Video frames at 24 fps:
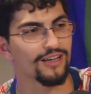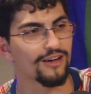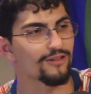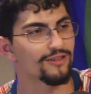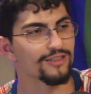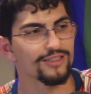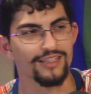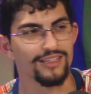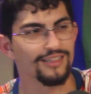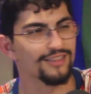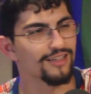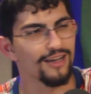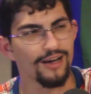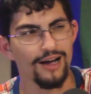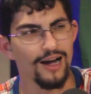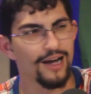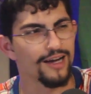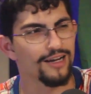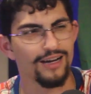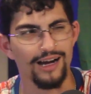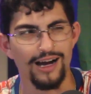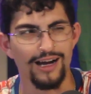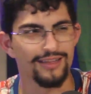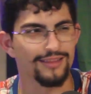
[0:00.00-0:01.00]
I was like, nah,
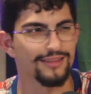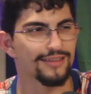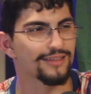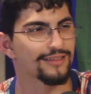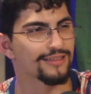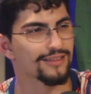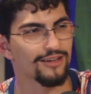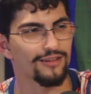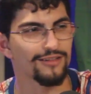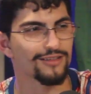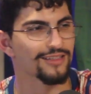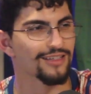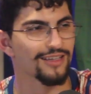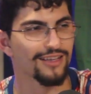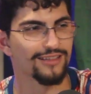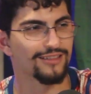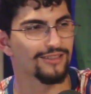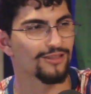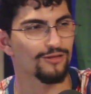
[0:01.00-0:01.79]
I got this. I was like,